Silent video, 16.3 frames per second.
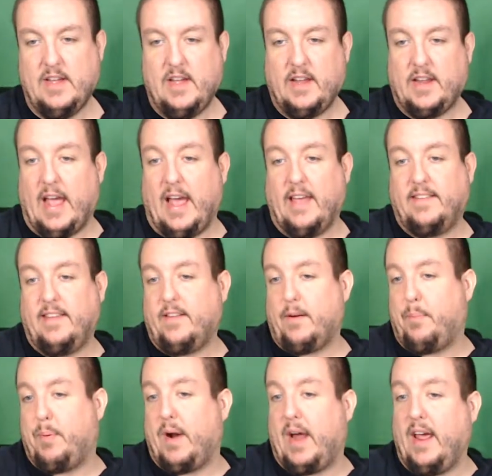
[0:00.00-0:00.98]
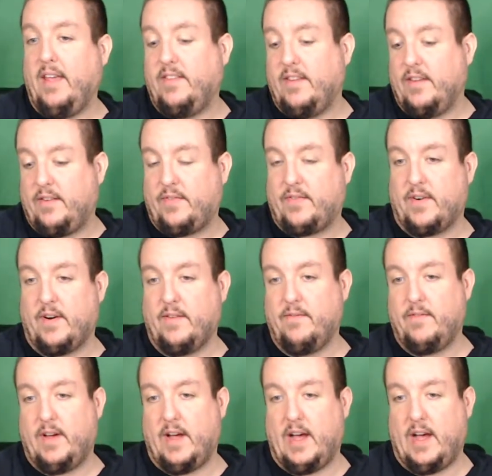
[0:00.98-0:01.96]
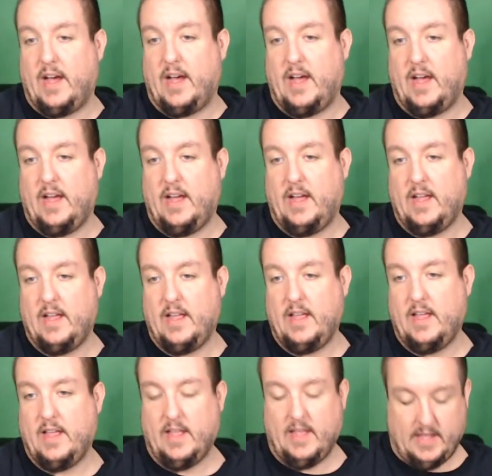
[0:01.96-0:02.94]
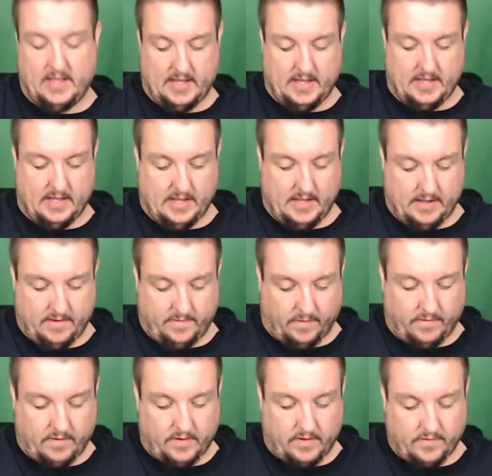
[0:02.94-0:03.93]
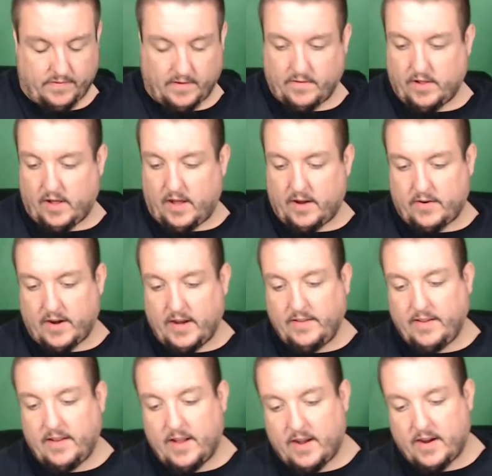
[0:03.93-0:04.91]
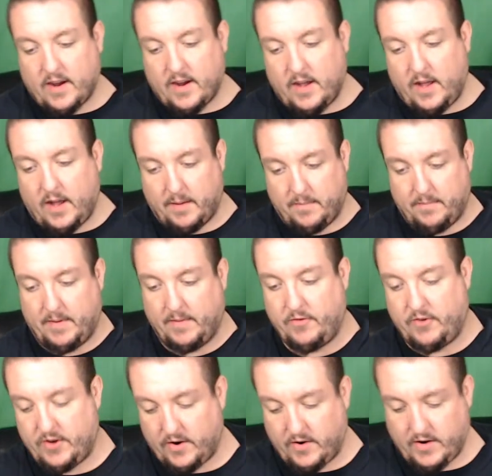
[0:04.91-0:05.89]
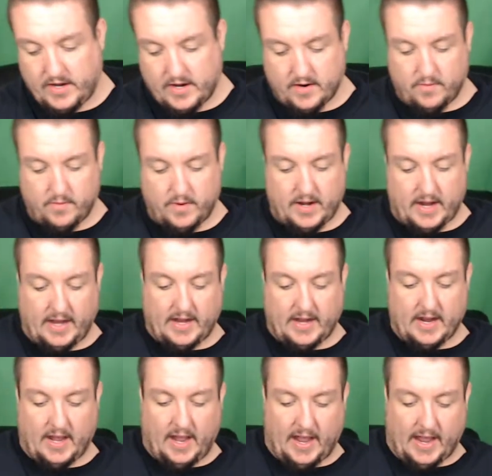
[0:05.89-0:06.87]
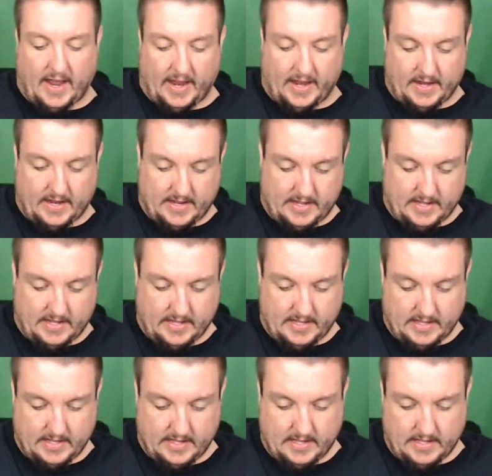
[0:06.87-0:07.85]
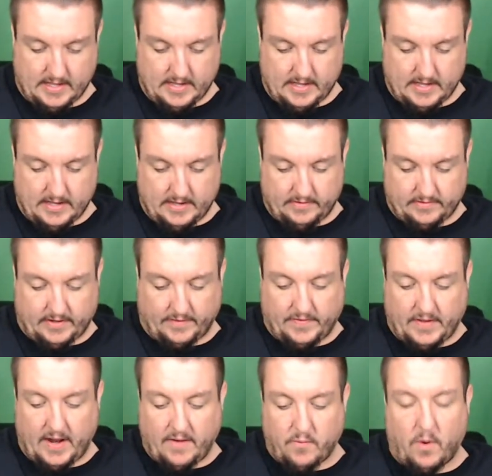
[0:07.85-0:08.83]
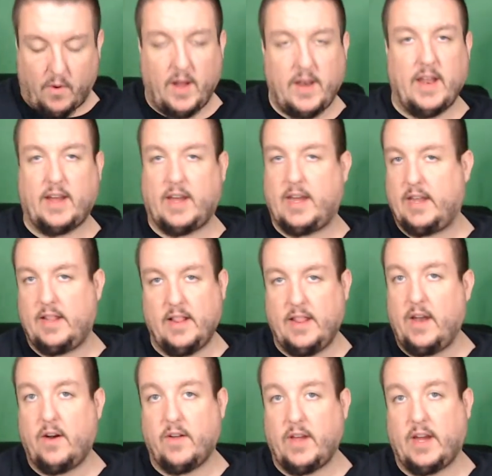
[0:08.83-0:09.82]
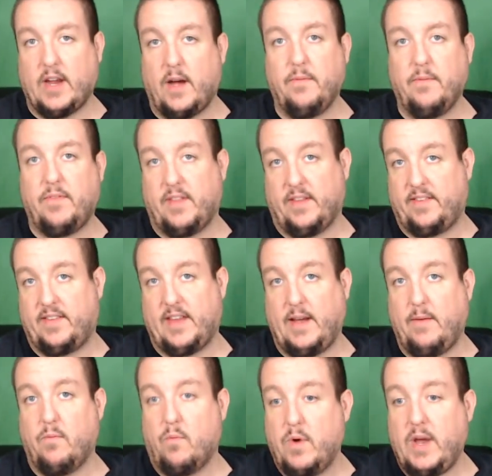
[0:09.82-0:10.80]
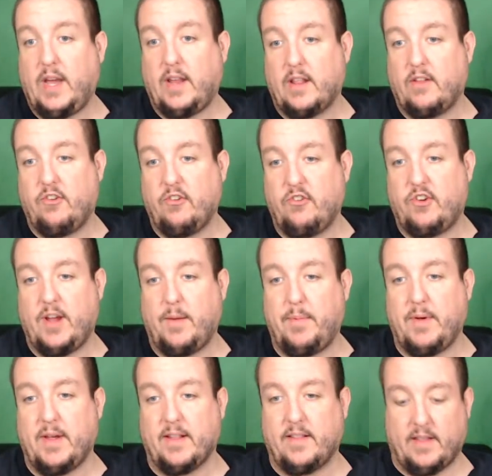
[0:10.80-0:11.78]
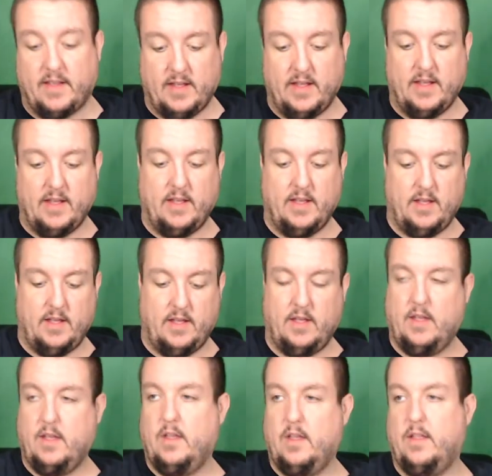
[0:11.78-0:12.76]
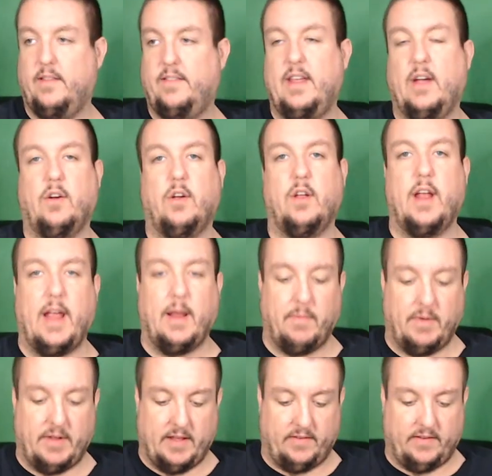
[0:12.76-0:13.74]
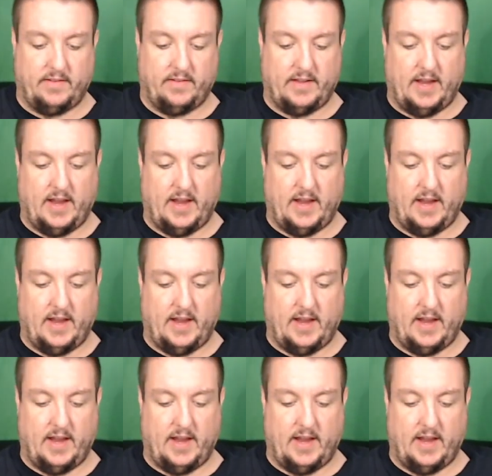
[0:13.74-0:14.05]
Guys, these are prizes from uh, from from clawcrazy.com. I'm showing you what I got. Stuff that I've won that literally comes the same week that you ship it. Let's see how good I am with this. Let's see.